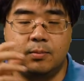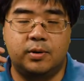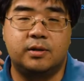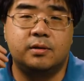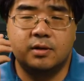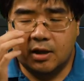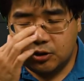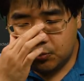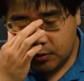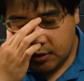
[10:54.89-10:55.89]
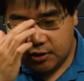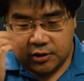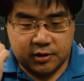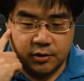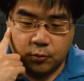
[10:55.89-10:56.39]
But that's really
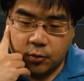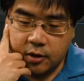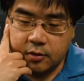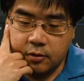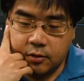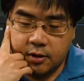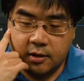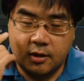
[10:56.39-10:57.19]
just a quick look